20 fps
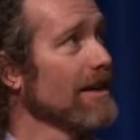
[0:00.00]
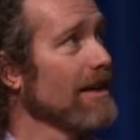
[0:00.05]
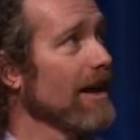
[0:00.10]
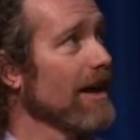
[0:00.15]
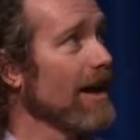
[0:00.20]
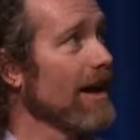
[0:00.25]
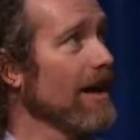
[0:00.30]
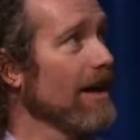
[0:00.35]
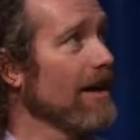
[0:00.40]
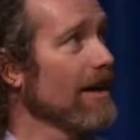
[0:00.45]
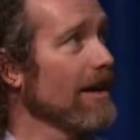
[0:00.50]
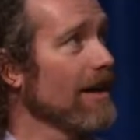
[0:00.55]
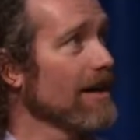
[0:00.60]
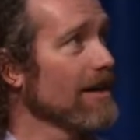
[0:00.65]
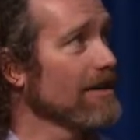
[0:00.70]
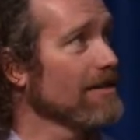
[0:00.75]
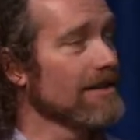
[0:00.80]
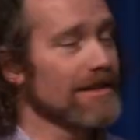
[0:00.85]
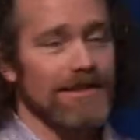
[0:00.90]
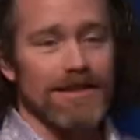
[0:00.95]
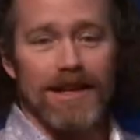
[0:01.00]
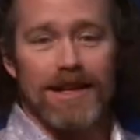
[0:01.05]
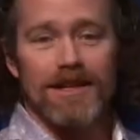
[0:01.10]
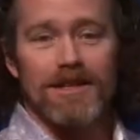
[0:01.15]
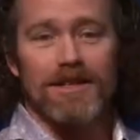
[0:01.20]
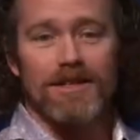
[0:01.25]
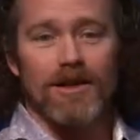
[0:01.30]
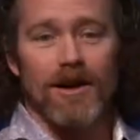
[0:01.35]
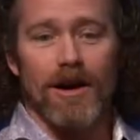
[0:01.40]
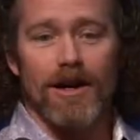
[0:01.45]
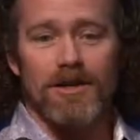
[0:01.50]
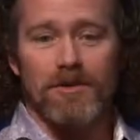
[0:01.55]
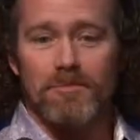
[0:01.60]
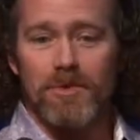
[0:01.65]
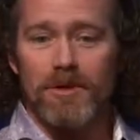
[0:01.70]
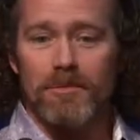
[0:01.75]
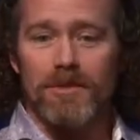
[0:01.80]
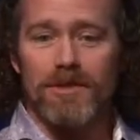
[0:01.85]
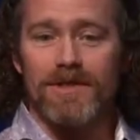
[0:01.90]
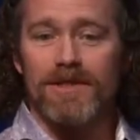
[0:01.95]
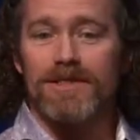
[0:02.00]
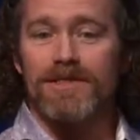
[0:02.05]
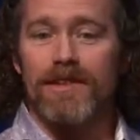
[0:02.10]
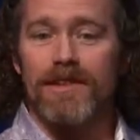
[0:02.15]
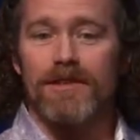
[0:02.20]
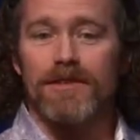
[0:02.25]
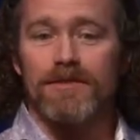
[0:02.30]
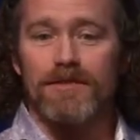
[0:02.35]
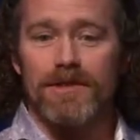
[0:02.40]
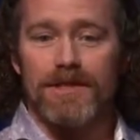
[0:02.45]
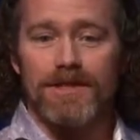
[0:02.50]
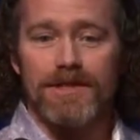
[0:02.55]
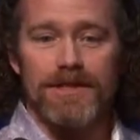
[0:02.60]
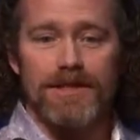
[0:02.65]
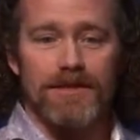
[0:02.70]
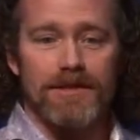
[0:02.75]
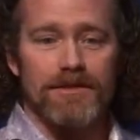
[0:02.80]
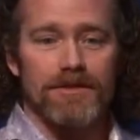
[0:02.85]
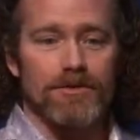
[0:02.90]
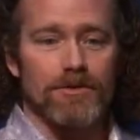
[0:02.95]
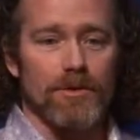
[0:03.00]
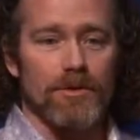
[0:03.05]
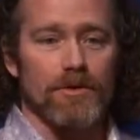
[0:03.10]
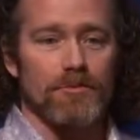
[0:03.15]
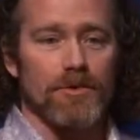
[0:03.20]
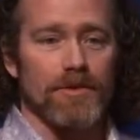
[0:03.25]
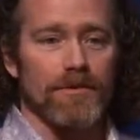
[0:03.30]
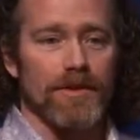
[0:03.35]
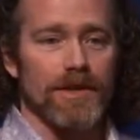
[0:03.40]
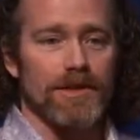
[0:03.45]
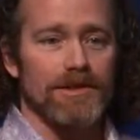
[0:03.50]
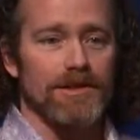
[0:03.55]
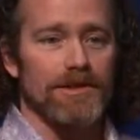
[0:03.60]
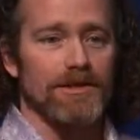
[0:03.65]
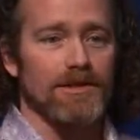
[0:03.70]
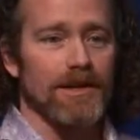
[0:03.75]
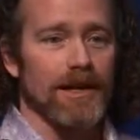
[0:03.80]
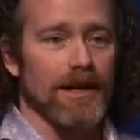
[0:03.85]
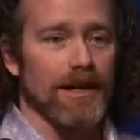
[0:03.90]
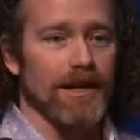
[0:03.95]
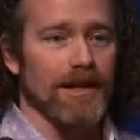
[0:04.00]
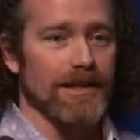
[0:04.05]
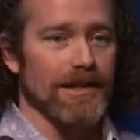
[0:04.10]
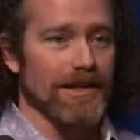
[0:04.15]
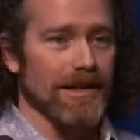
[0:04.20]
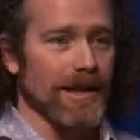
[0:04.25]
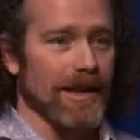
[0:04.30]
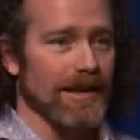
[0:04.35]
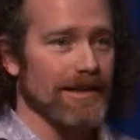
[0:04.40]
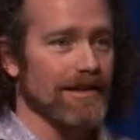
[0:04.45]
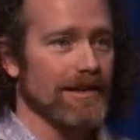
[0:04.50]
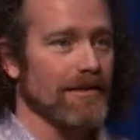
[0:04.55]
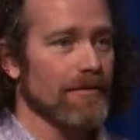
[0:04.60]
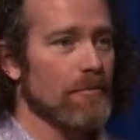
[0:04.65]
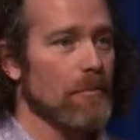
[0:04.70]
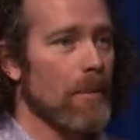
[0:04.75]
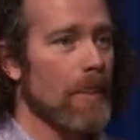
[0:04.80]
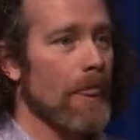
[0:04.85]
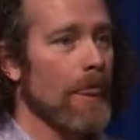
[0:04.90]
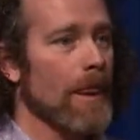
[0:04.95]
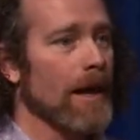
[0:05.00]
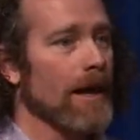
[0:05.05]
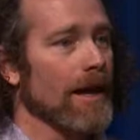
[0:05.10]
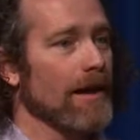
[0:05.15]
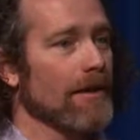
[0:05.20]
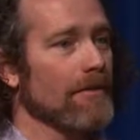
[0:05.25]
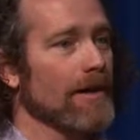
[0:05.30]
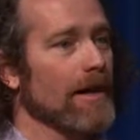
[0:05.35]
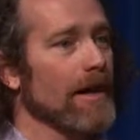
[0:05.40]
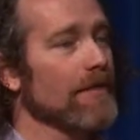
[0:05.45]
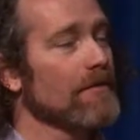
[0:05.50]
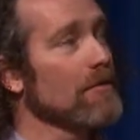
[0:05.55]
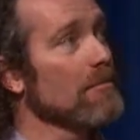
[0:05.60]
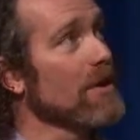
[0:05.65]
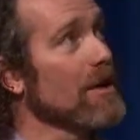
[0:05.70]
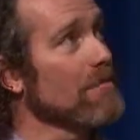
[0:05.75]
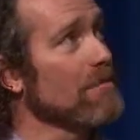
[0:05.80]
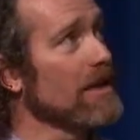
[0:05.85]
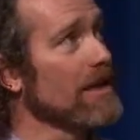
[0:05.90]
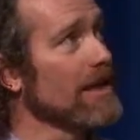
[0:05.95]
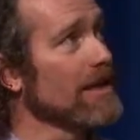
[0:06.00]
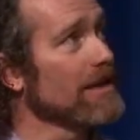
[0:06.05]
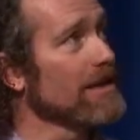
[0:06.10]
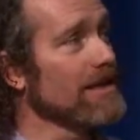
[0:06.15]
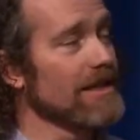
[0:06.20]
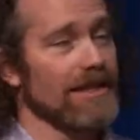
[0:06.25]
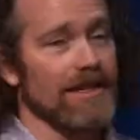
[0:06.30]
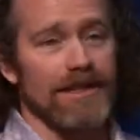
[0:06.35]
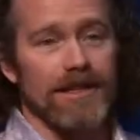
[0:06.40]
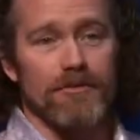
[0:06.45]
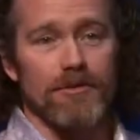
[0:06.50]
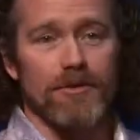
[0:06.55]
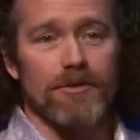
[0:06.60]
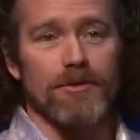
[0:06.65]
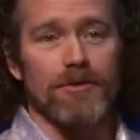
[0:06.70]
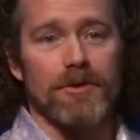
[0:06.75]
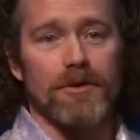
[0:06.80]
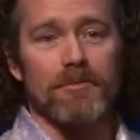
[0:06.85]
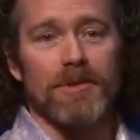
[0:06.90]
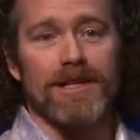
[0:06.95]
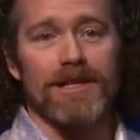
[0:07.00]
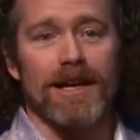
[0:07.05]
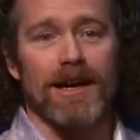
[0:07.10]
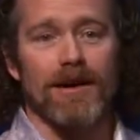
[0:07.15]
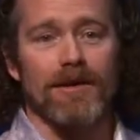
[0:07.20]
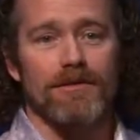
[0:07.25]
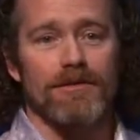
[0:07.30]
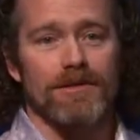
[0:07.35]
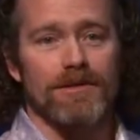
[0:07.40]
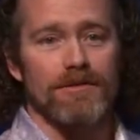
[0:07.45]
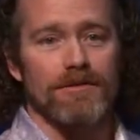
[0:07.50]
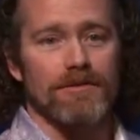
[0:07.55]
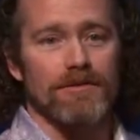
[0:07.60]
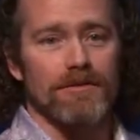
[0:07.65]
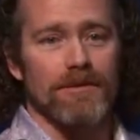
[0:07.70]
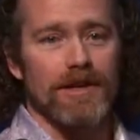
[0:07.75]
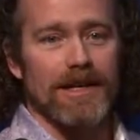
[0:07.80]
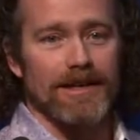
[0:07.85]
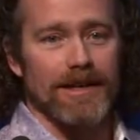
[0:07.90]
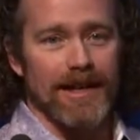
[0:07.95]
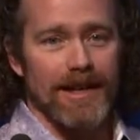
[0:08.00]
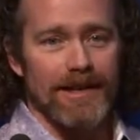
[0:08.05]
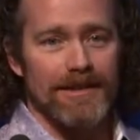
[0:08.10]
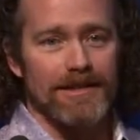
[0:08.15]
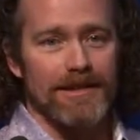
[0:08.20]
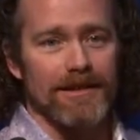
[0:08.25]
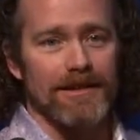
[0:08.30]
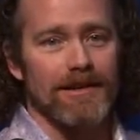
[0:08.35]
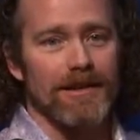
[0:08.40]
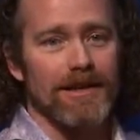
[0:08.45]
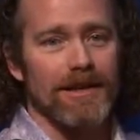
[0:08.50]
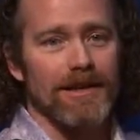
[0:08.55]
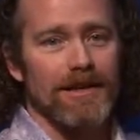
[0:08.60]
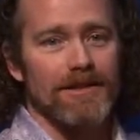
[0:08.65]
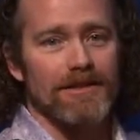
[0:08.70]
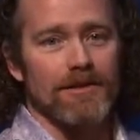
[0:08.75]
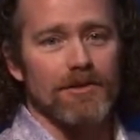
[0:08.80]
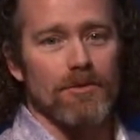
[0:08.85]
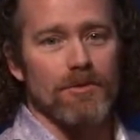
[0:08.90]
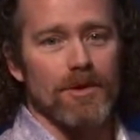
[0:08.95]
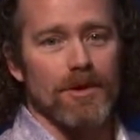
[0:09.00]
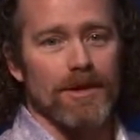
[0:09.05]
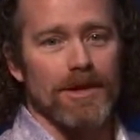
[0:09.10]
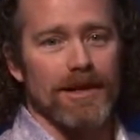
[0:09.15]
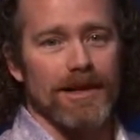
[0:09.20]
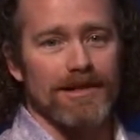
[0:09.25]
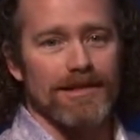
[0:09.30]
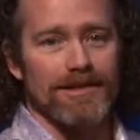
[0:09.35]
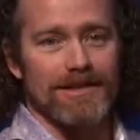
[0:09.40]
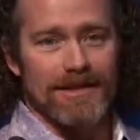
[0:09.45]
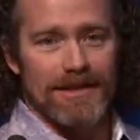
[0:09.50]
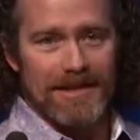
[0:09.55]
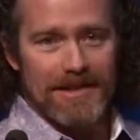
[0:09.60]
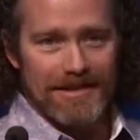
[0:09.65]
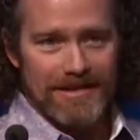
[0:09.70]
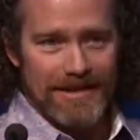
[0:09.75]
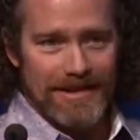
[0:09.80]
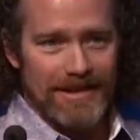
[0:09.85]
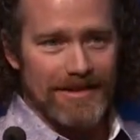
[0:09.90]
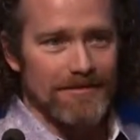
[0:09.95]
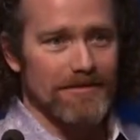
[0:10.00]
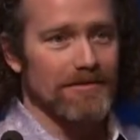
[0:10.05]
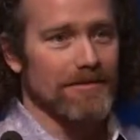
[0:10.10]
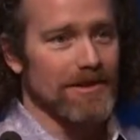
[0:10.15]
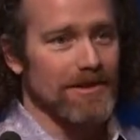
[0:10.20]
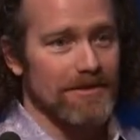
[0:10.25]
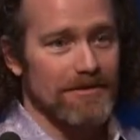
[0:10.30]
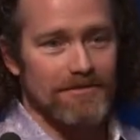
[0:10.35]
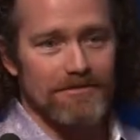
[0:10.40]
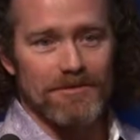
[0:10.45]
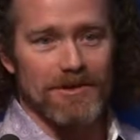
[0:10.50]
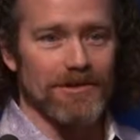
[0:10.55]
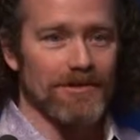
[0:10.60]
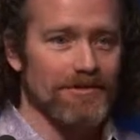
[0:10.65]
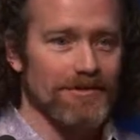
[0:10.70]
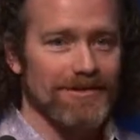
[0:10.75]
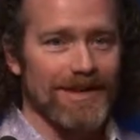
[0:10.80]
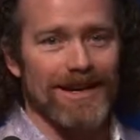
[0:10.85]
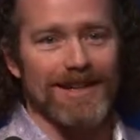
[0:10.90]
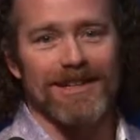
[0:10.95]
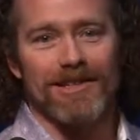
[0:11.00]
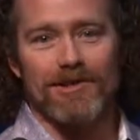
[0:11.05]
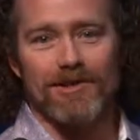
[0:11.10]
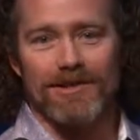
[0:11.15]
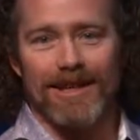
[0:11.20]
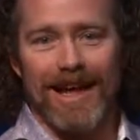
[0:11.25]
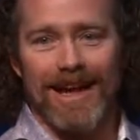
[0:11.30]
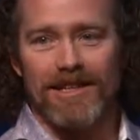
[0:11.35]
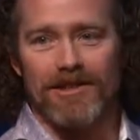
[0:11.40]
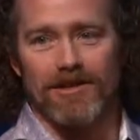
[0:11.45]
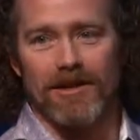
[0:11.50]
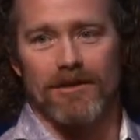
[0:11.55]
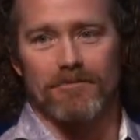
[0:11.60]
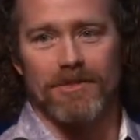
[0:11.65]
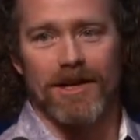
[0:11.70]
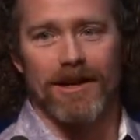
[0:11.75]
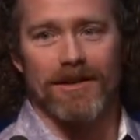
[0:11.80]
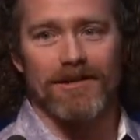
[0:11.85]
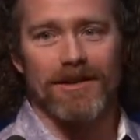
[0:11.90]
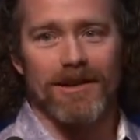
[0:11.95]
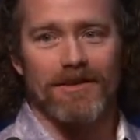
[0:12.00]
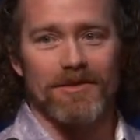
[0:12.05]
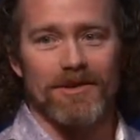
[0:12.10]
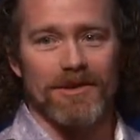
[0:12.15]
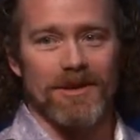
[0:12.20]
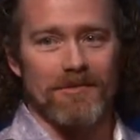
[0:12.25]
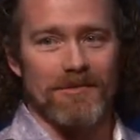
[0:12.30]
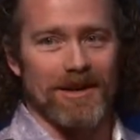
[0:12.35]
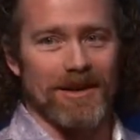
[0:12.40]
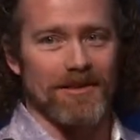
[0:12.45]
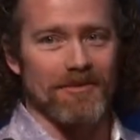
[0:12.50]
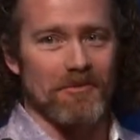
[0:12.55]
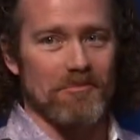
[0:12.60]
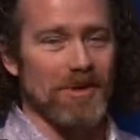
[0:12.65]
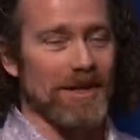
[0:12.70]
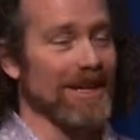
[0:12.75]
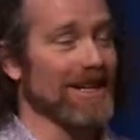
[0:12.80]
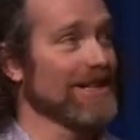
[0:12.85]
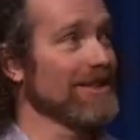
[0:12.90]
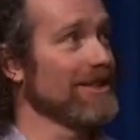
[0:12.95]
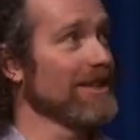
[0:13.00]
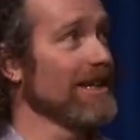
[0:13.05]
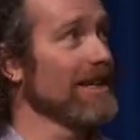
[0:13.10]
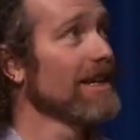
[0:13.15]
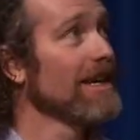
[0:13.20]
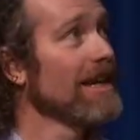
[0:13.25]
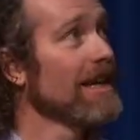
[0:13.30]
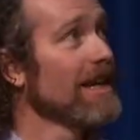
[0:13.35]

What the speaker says: I decided to talk to people at the Centers for Disease Control and Prevention in Atlanta, and right after my PhD, they recruited me down to Atlanta to work at the CDC, which, how do you turn that job down after coming out of a PhD?